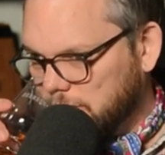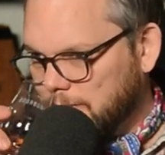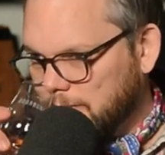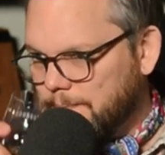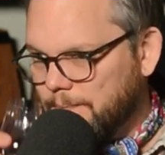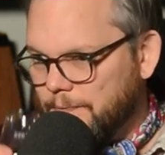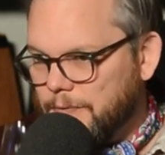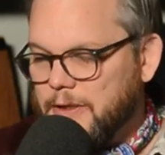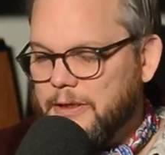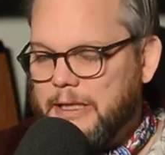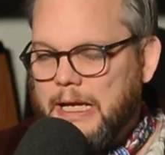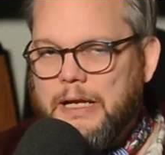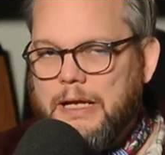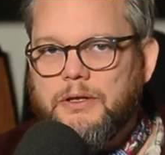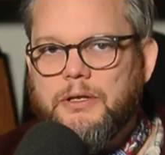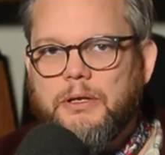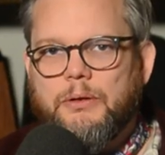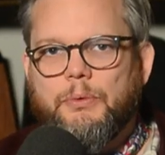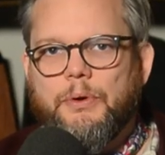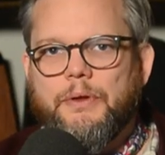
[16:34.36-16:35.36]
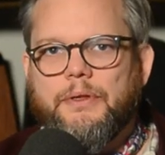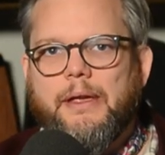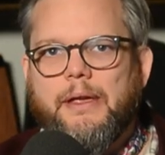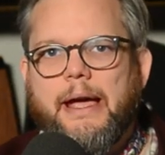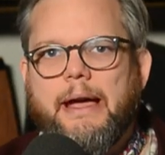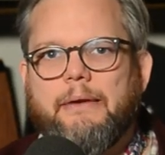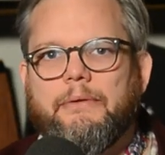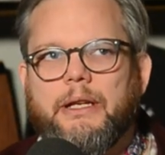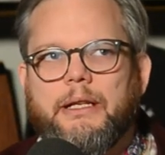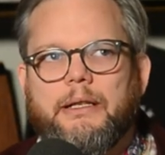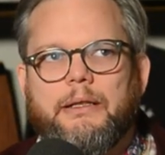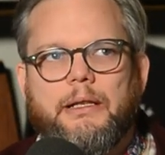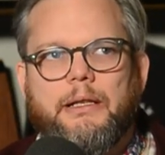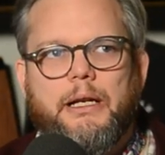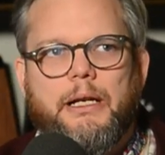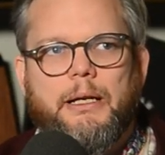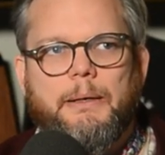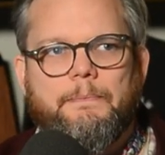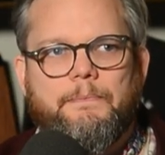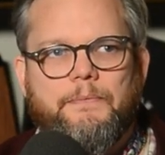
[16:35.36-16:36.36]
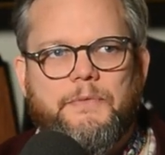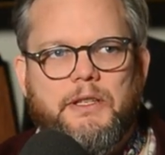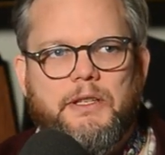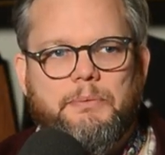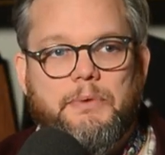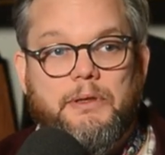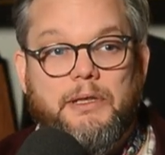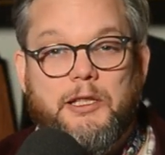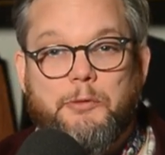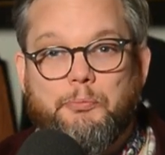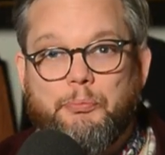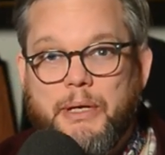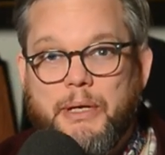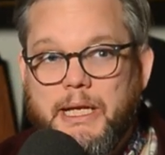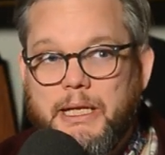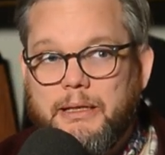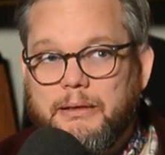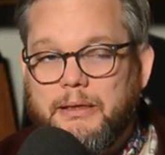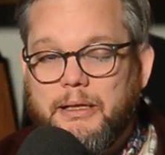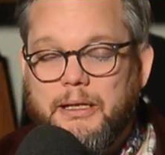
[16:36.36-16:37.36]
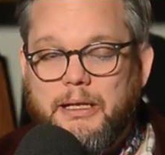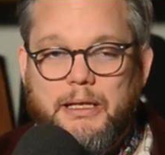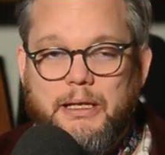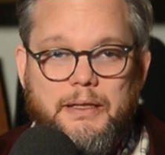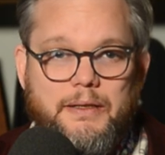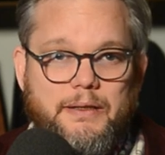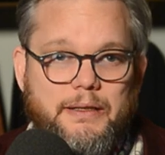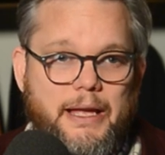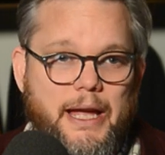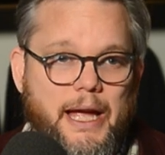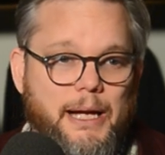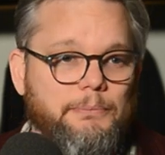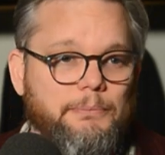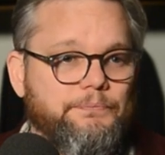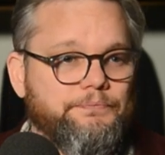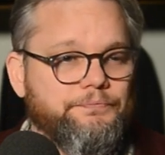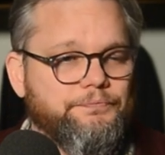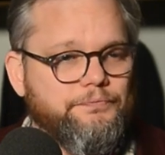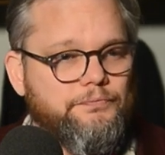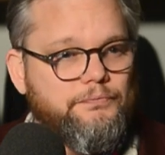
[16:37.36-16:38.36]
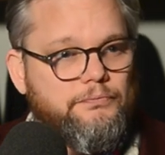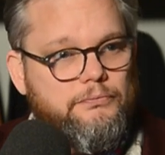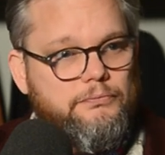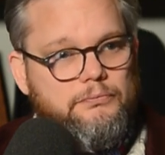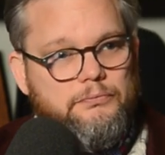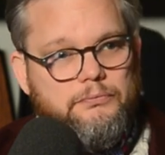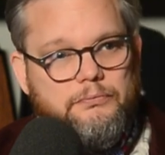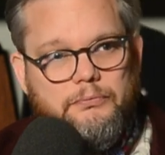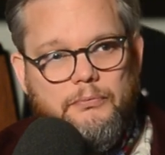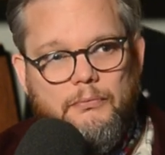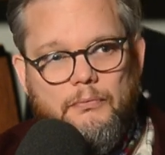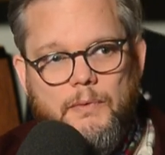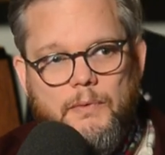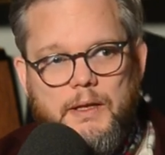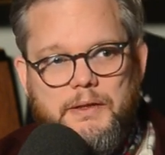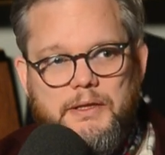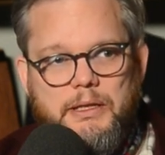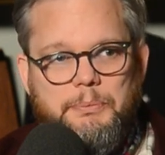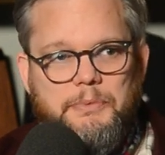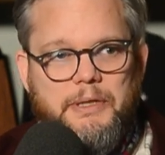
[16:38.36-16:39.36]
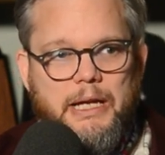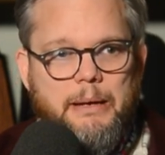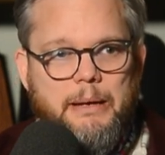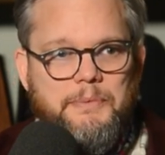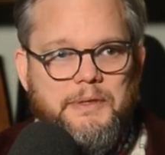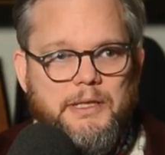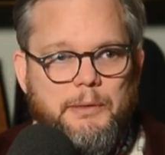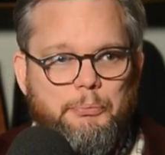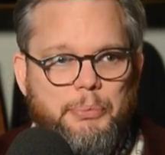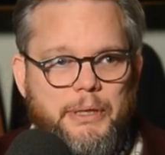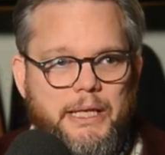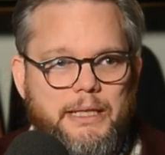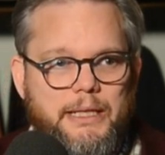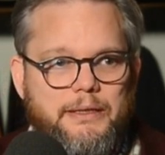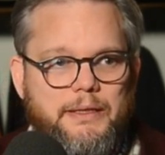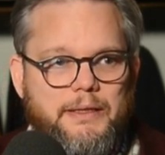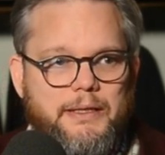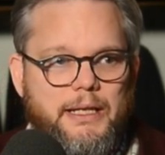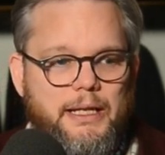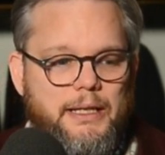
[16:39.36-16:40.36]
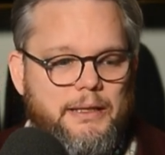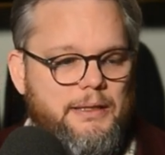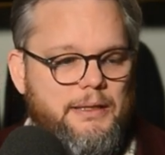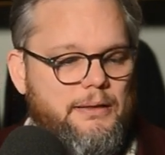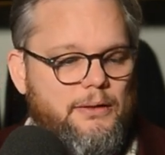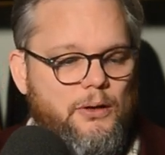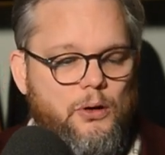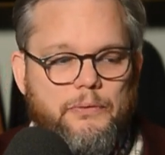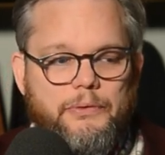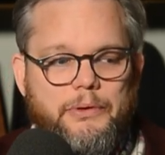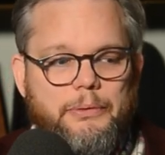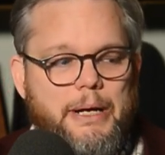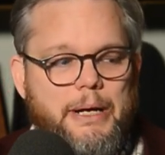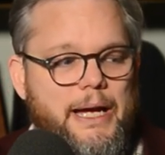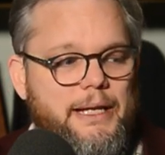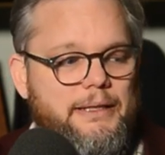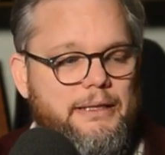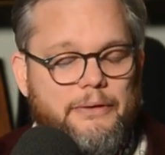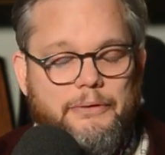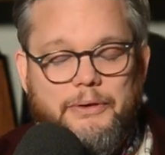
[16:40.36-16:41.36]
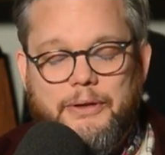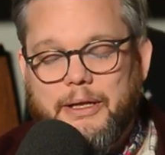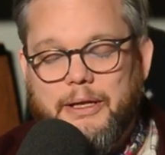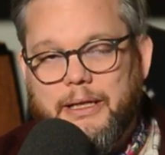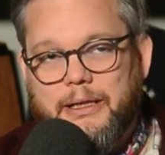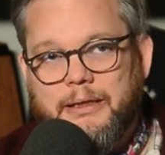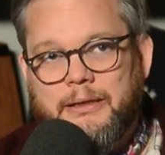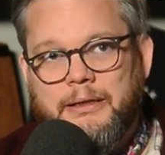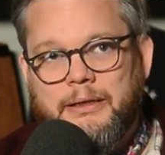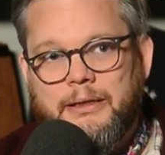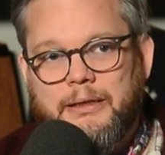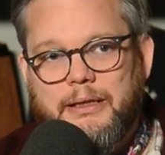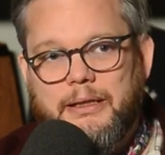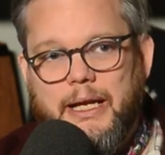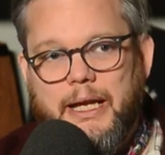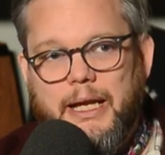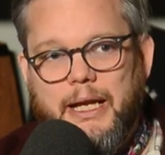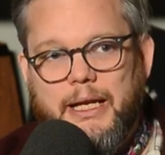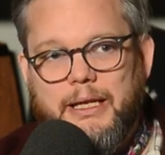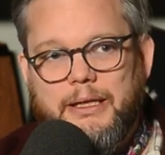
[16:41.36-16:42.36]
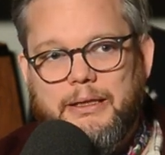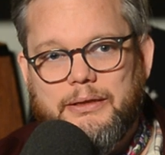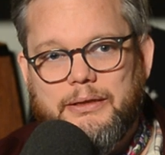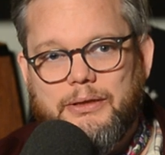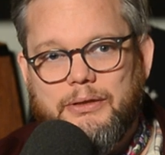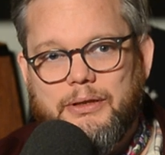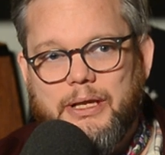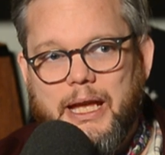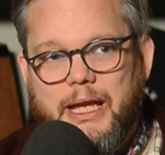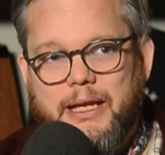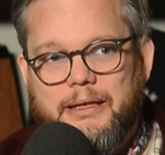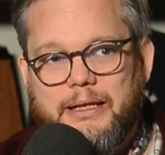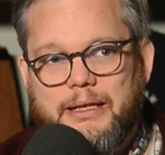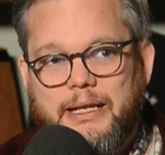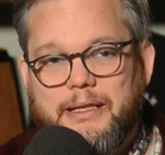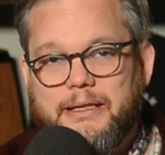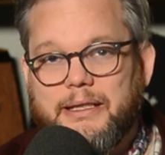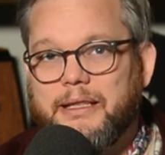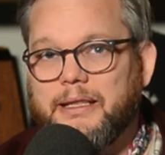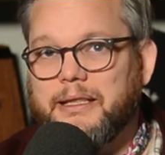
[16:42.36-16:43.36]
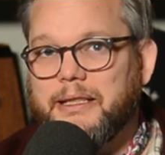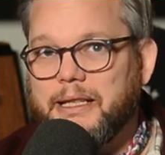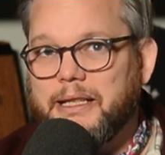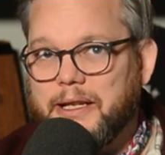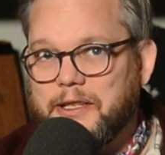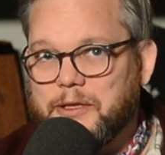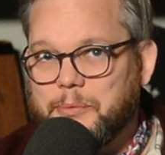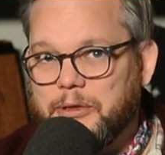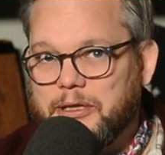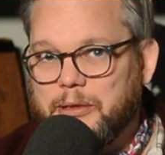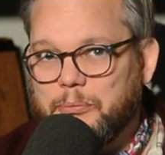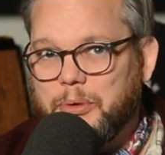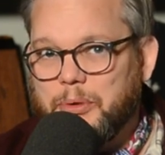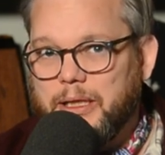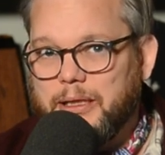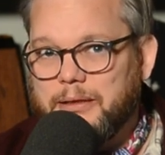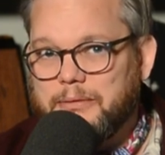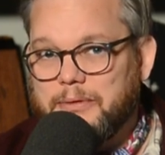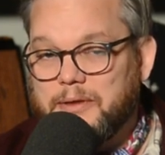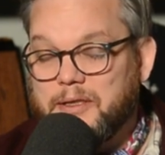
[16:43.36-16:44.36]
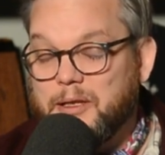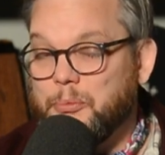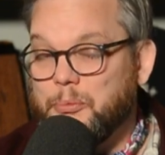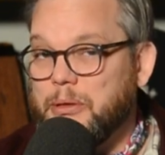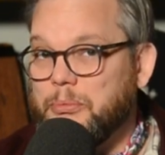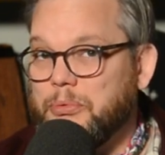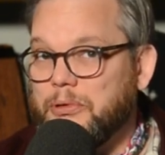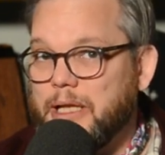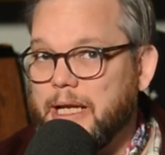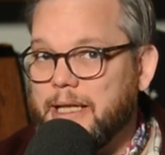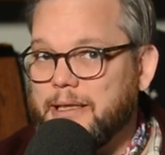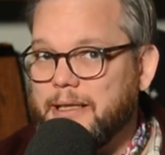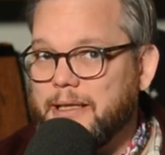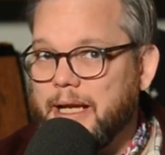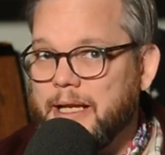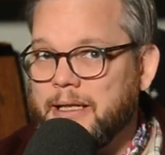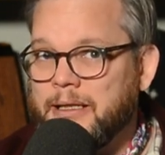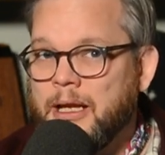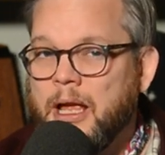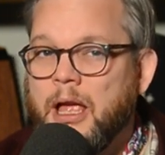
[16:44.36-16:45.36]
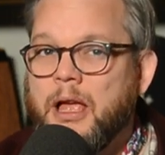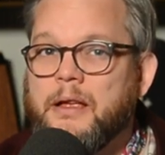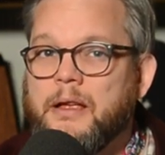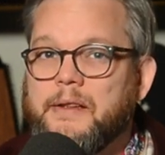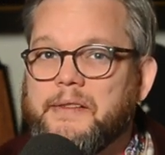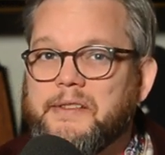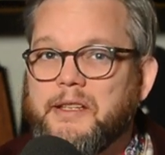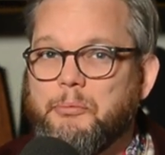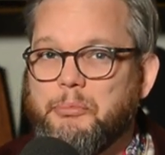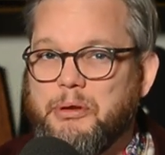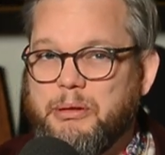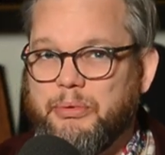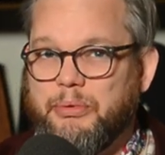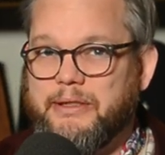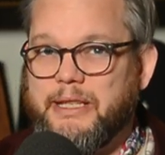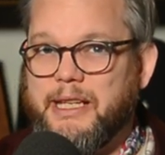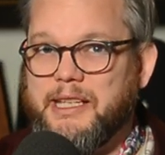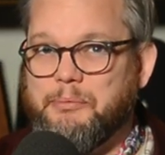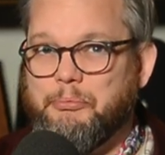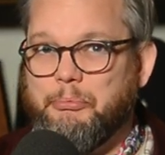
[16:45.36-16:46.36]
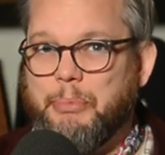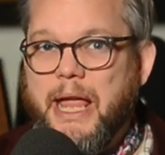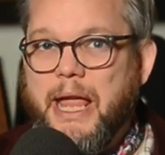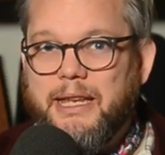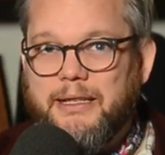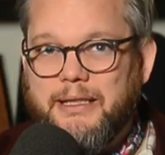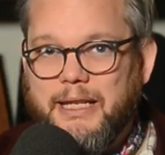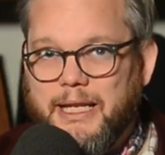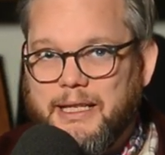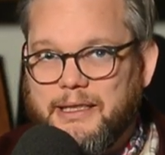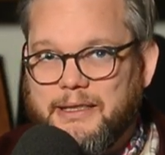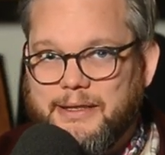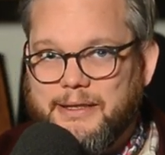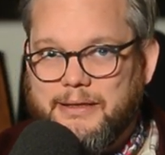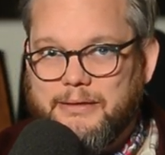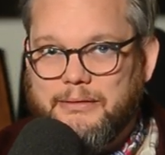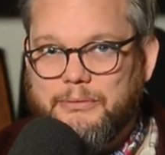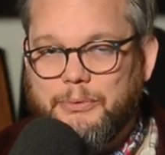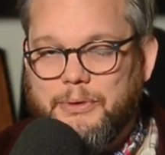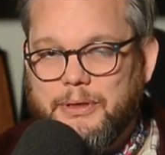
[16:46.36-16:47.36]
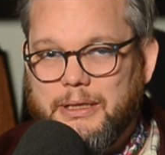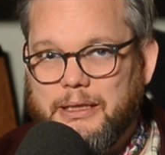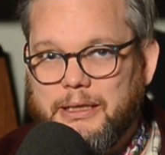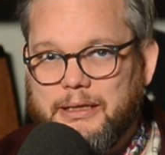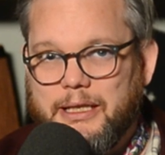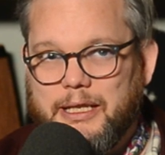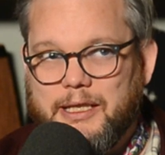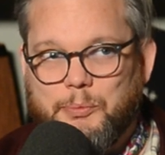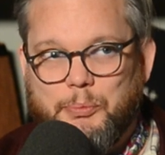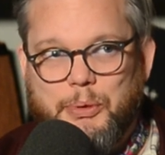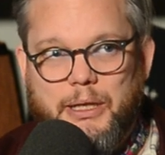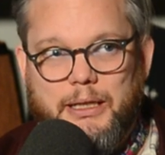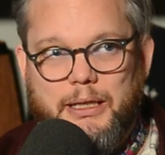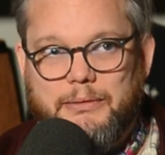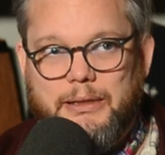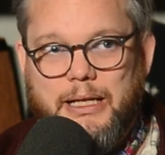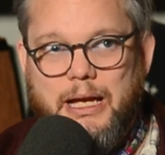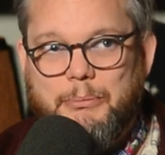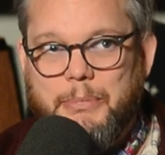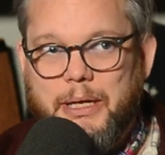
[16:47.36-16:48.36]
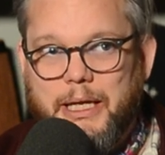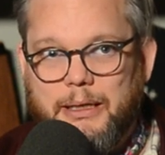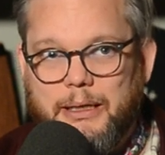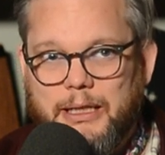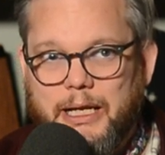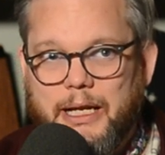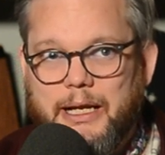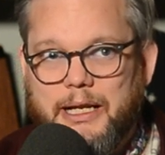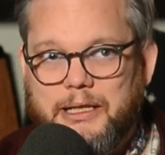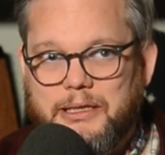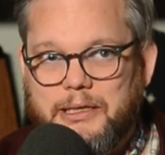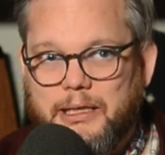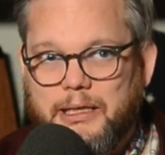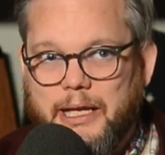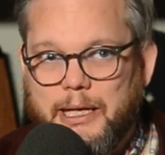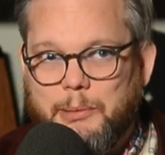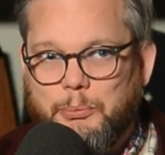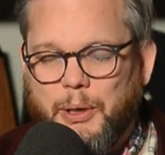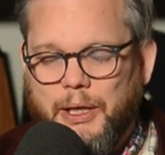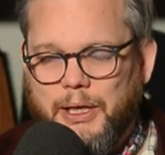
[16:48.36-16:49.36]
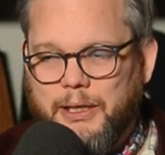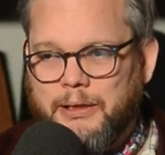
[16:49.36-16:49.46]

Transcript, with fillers: The danger with having um, something that's peat is that sometimes the peat just gets overrides everything and you can't taste anything else but the peat. Some people like that. Some people taste band-aids when they taste peat. Not me. I actually like peat.